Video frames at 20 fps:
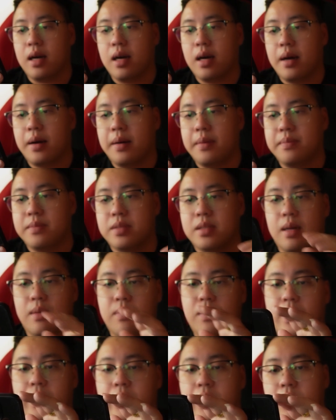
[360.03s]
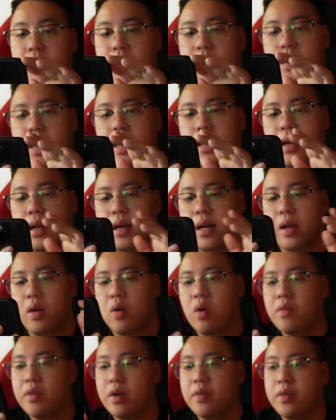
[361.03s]
Somewhere here, I'm going to click
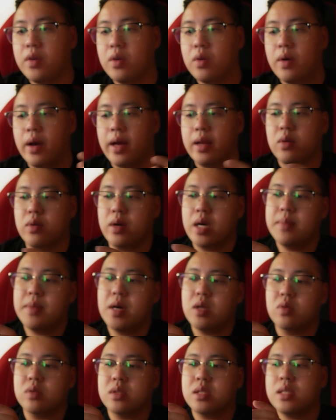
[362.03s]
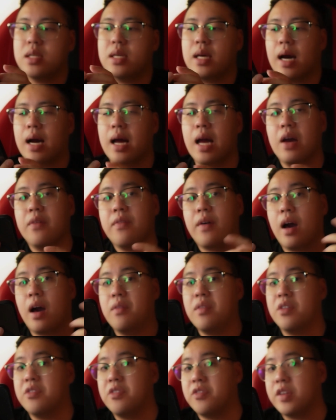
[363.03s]
overview and you're able to see I have
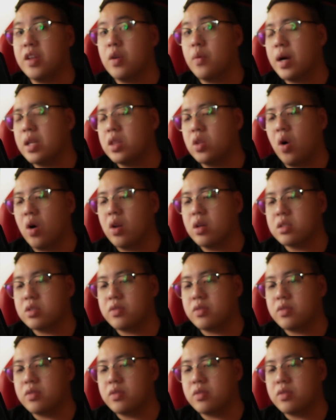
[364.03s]
$151 right